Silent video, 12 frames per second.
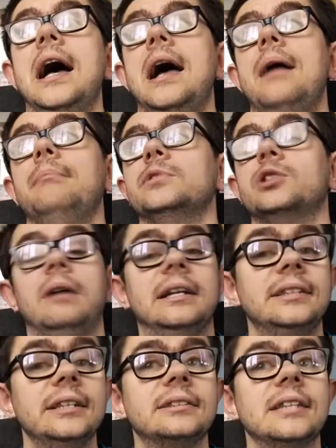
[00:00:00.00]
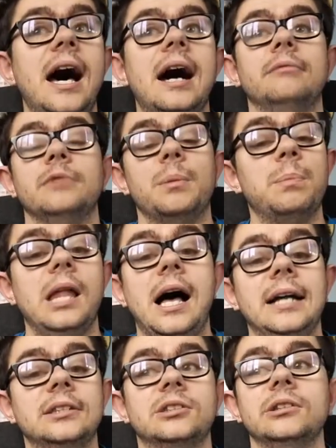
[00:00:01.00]
So I did that. I
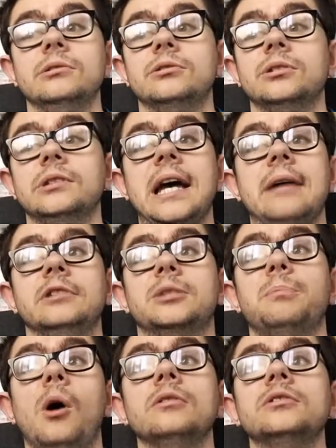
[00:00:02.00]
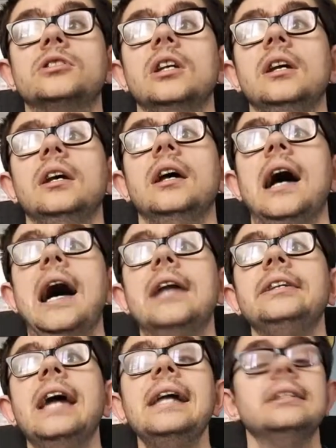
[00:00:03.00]
replied to their response,
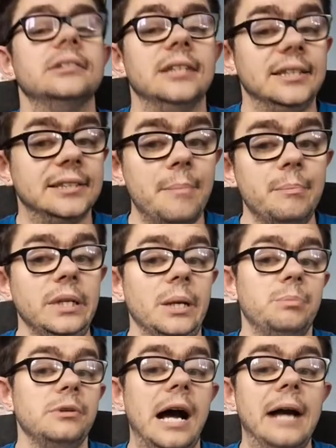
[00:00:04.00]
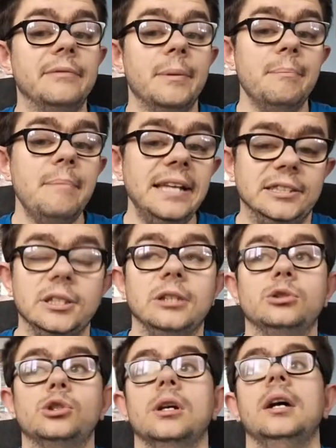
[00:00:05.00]
and then they sent me a private
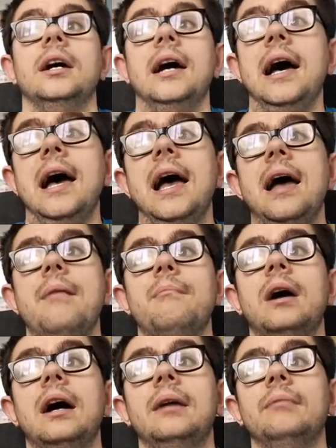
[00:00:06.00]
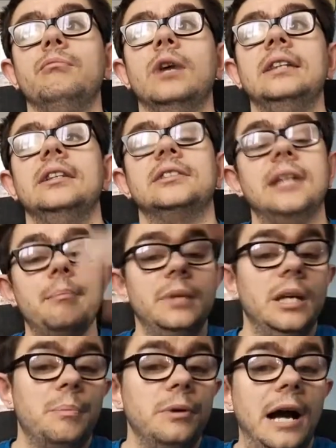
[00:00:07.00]
message. And when they sent
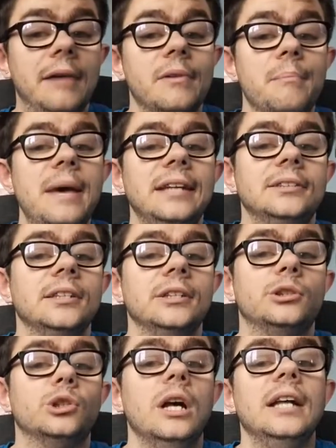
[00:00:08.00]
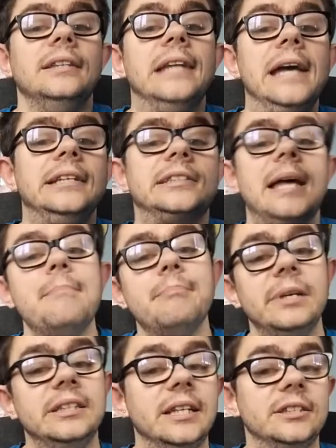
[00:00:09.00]
me a private message, they sent
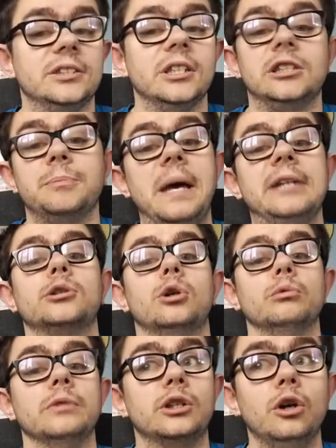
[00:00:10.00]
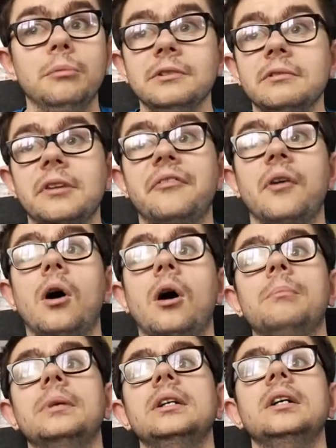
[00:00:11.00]
me this special recovery
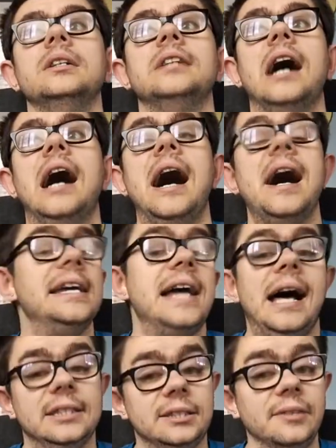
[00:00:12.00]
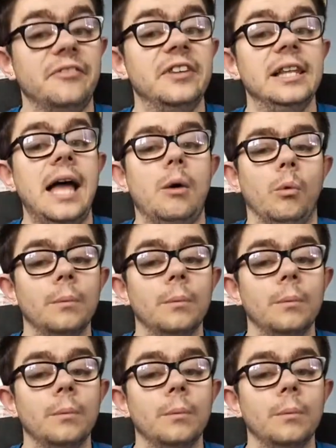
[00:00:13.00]
form that I had to fill out.